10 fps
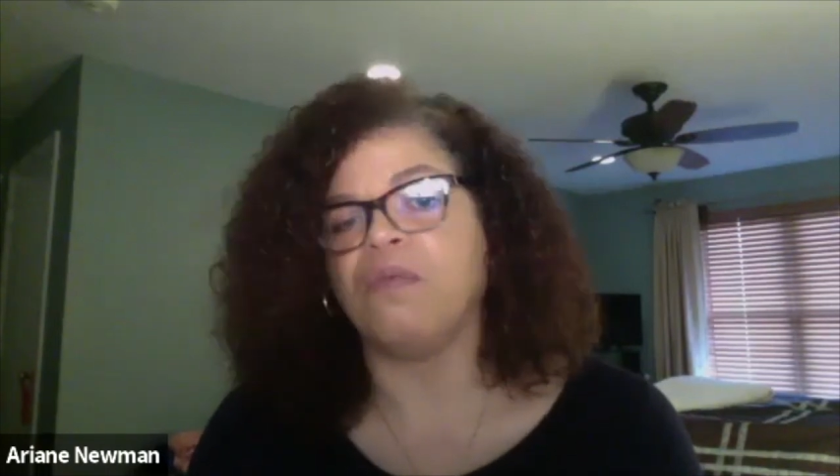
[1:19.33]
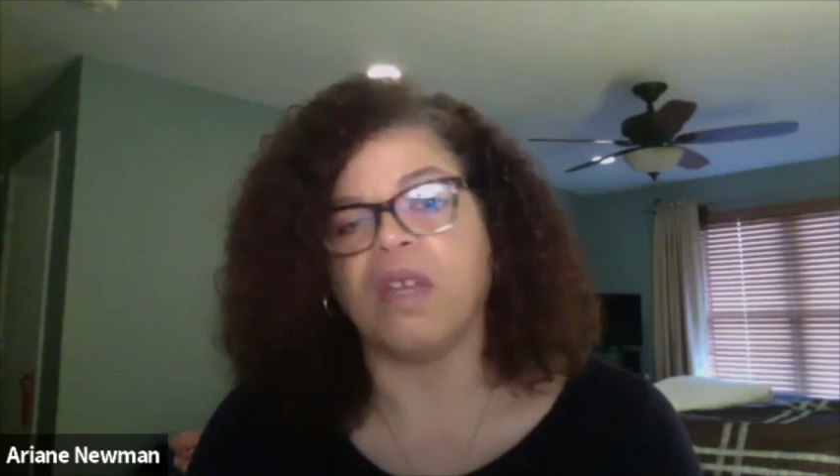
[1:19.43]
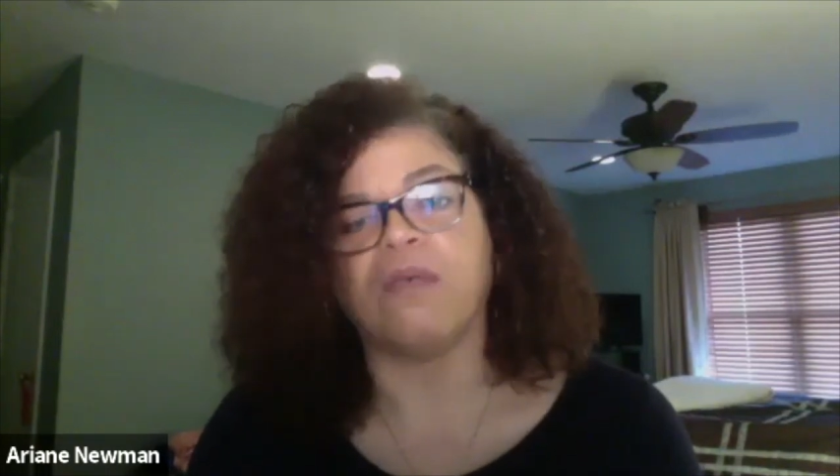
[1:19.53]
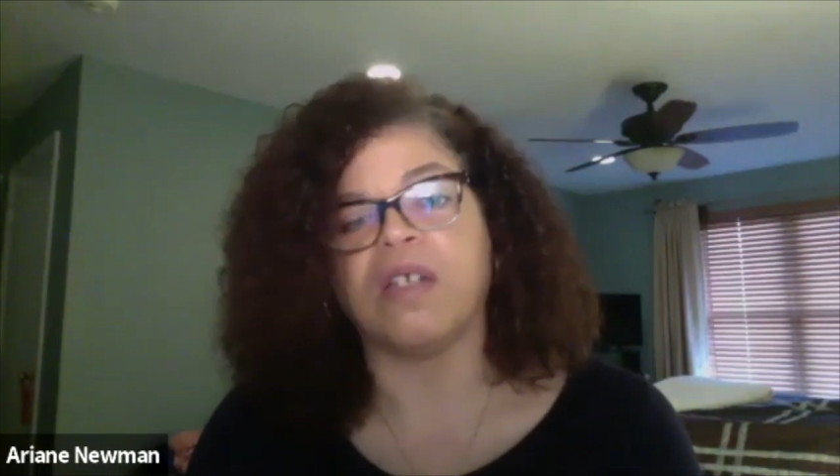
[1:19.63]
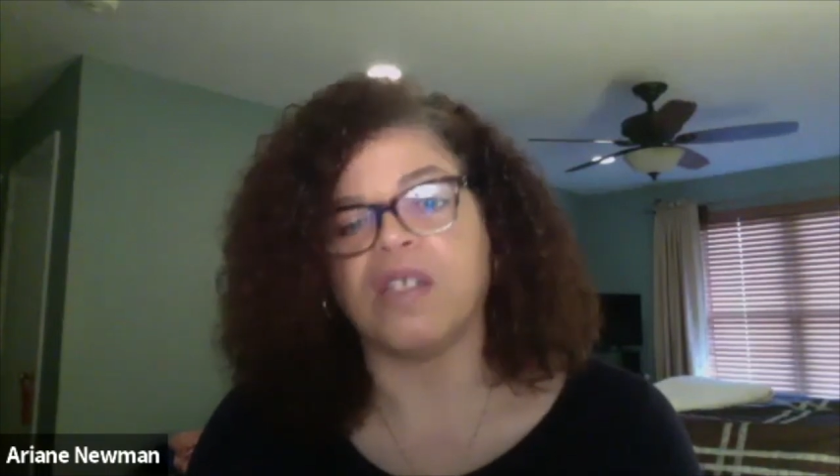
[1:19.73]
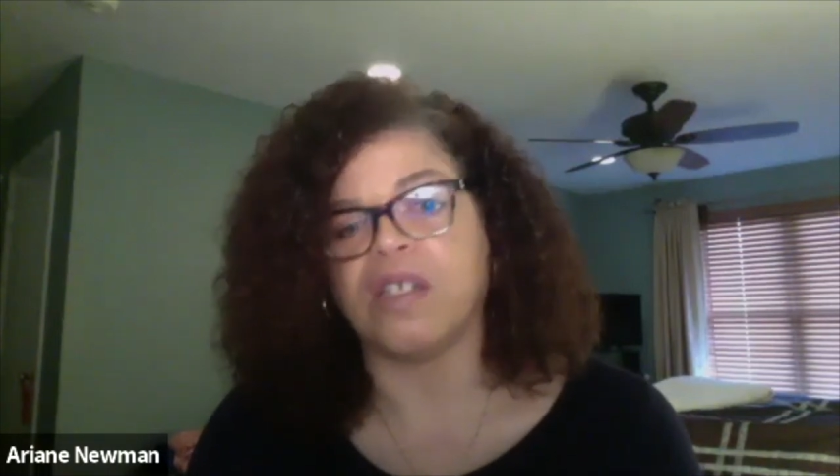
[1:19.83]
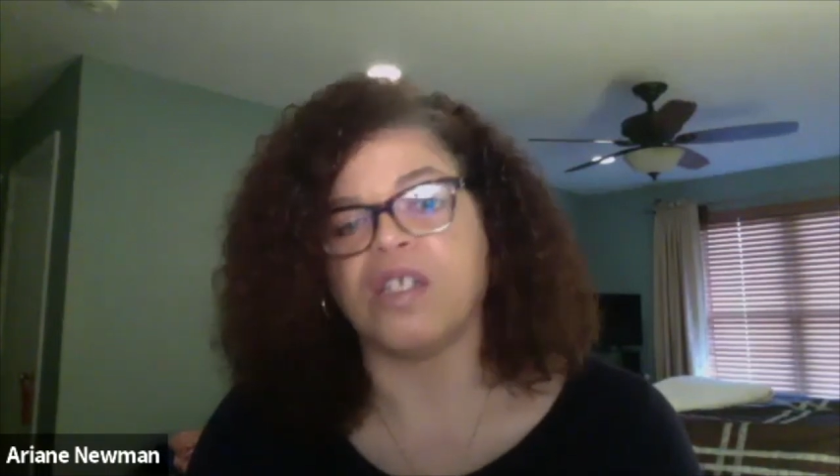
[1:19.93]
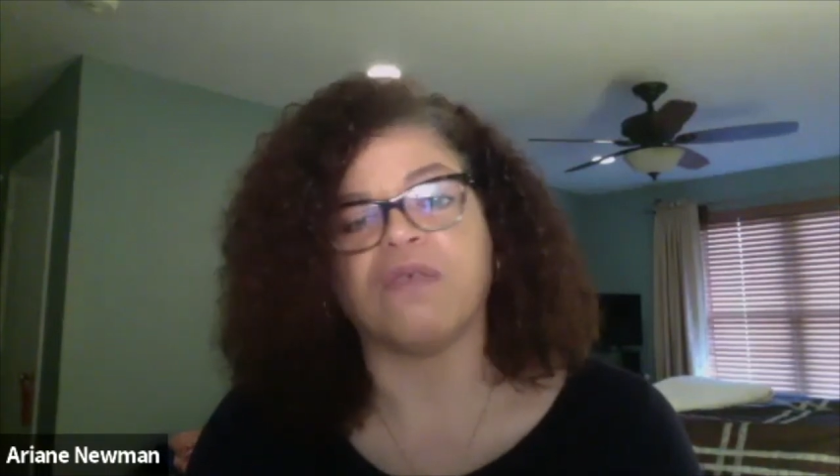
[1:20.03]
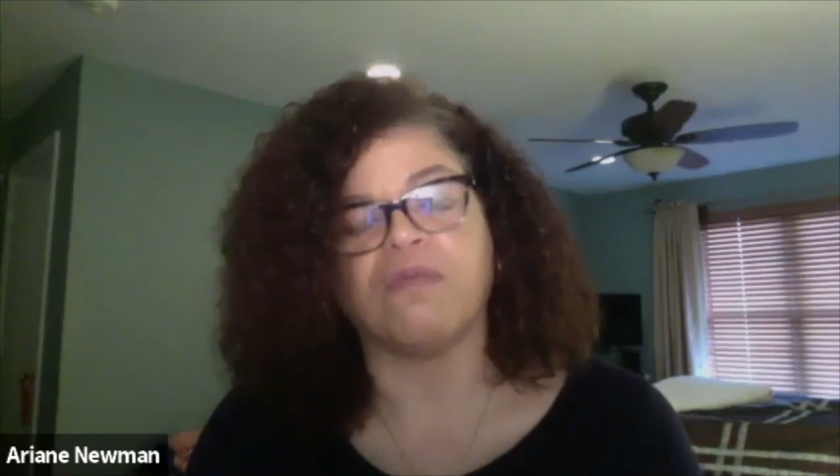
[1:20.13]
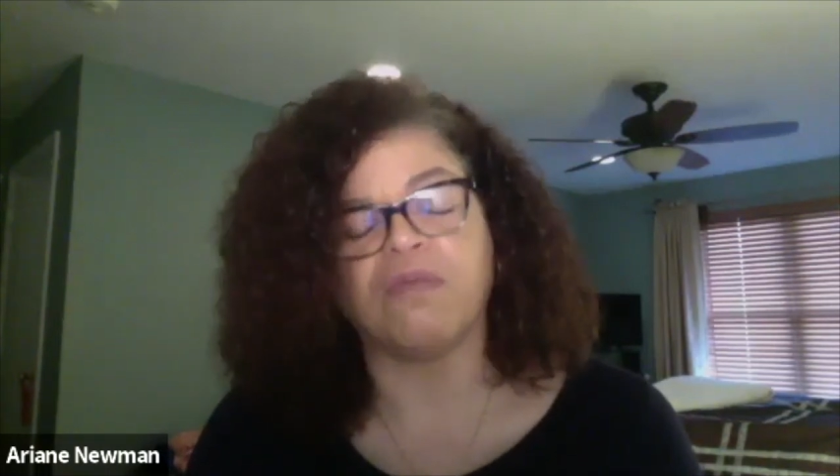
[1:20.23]
make what is
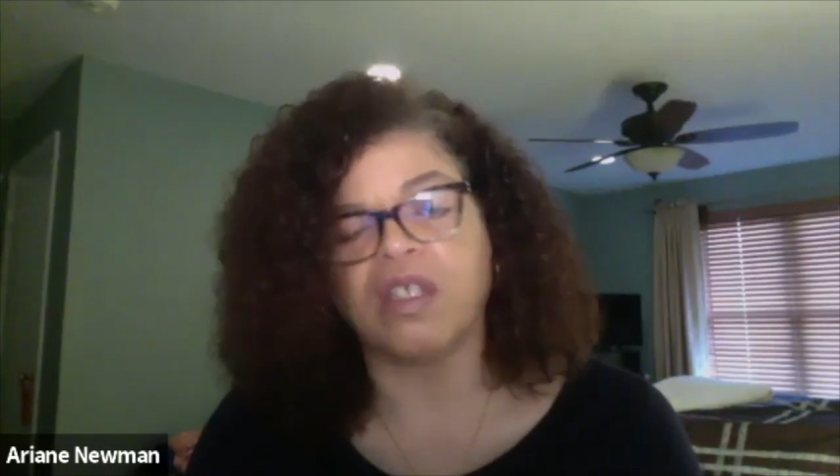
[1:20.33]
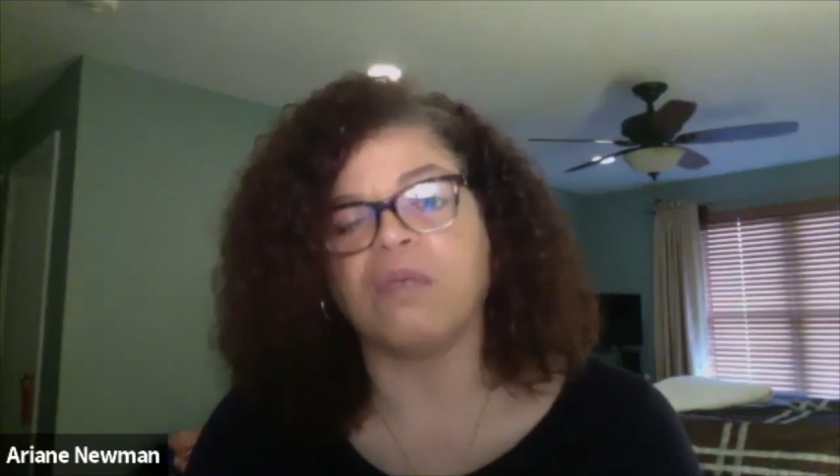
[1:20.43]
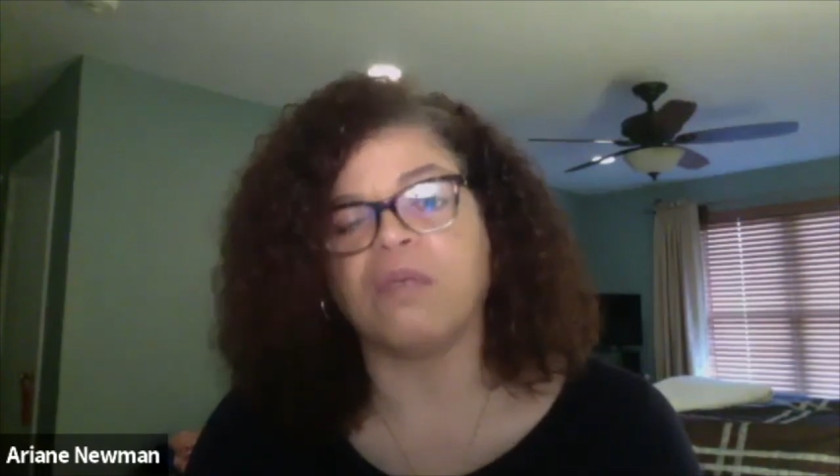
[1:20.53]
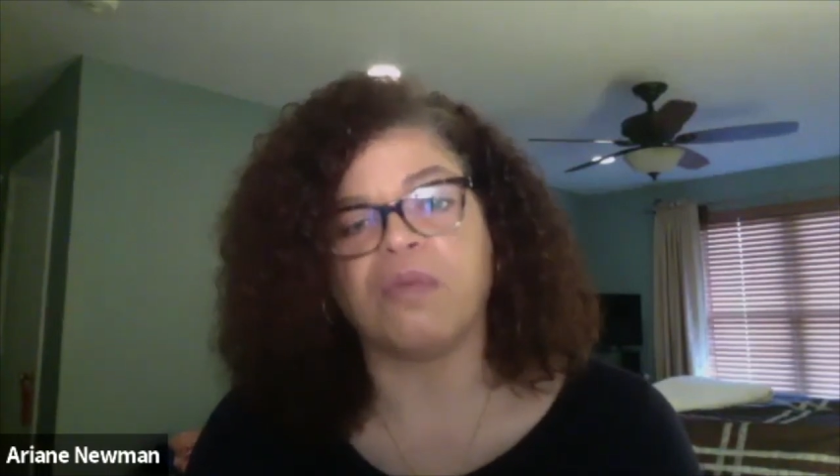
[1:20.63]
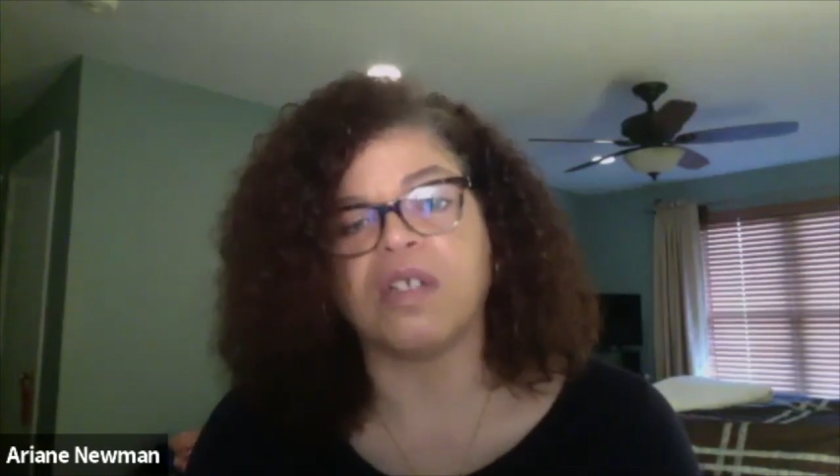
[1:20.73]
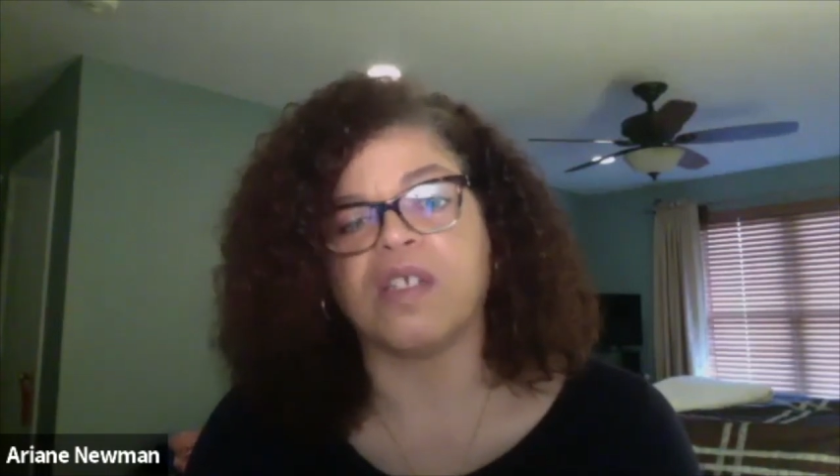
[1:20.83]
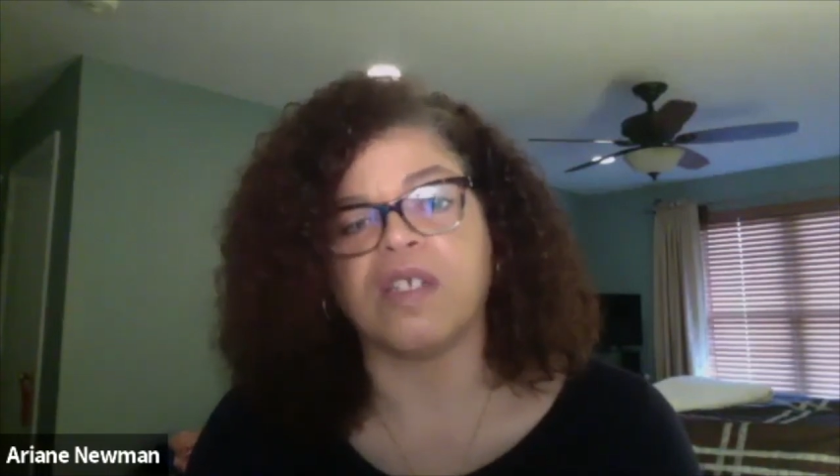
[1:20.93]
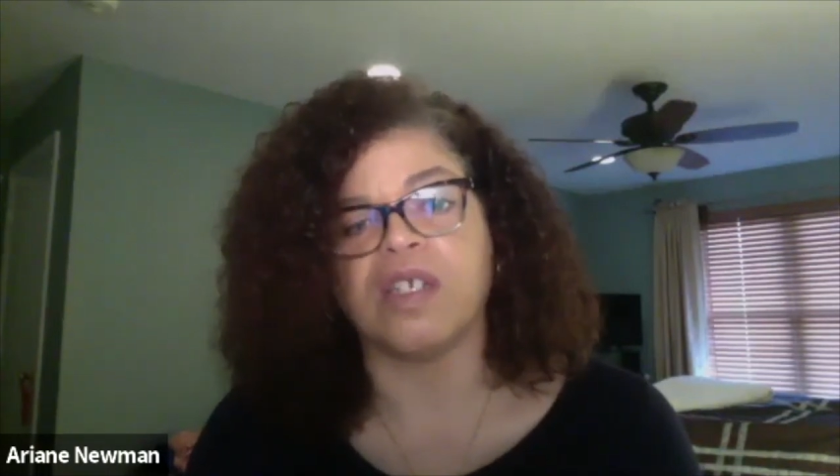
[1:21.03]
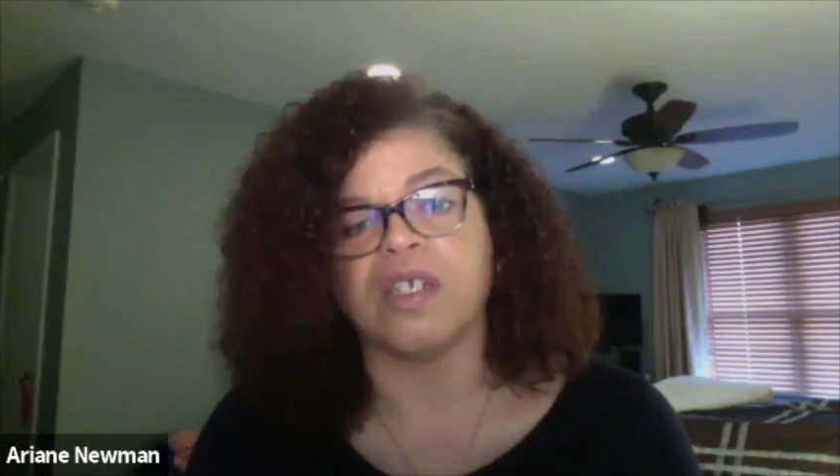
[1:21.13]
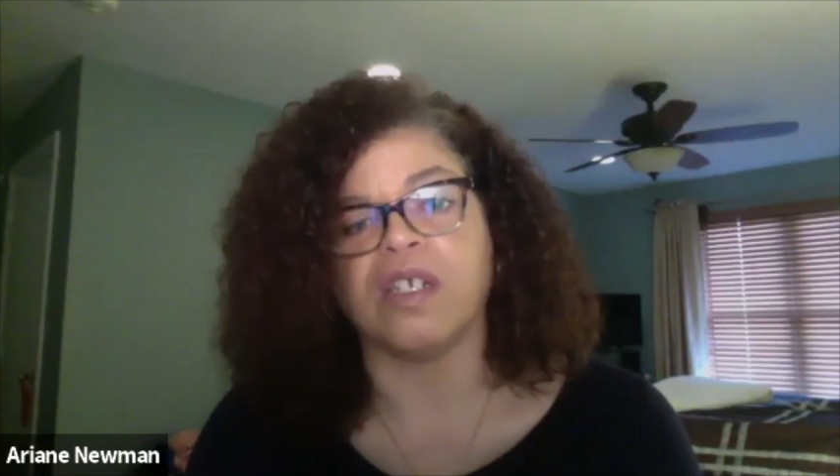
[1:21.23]
such a really important
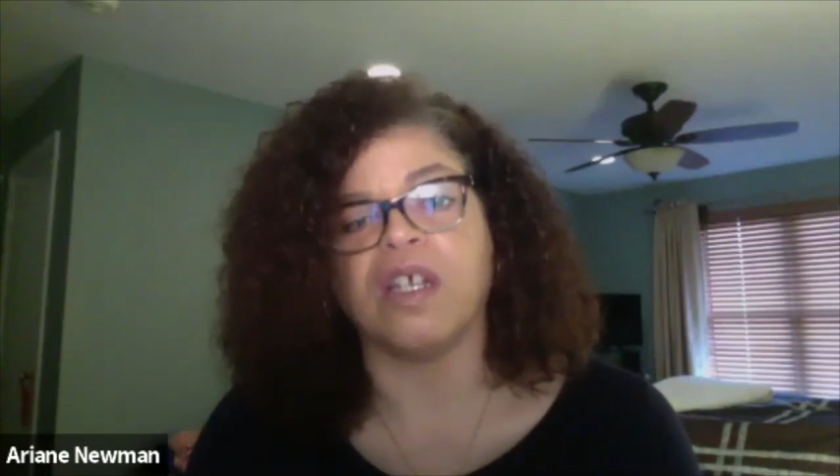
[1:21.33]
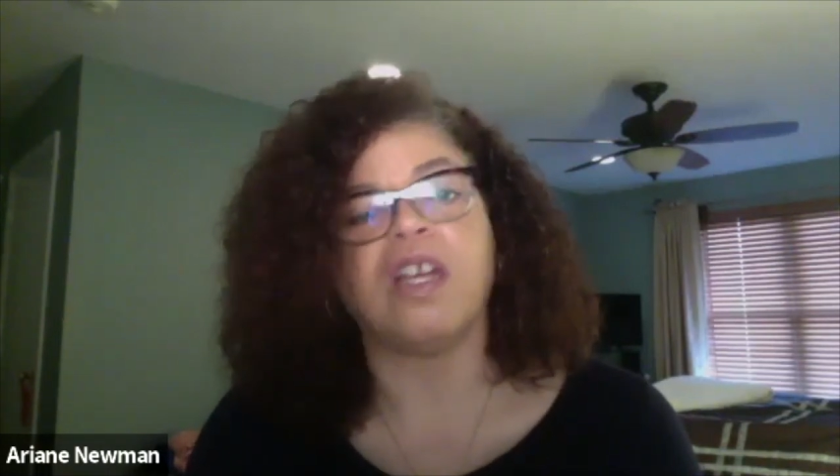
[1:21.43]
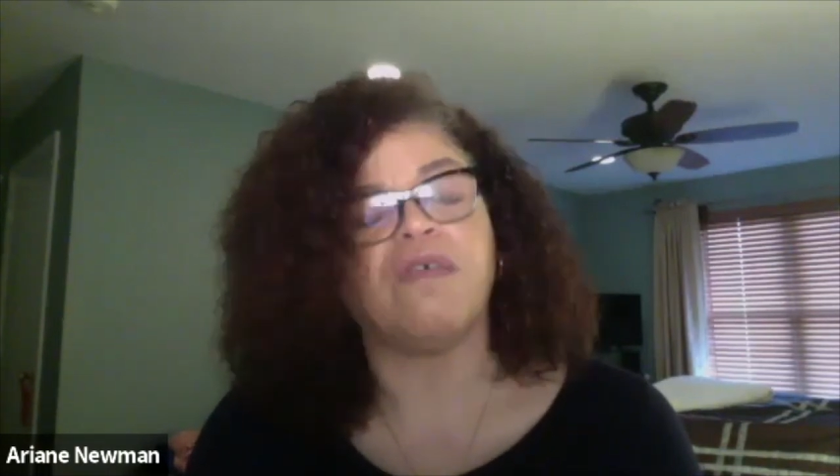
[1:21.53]
decision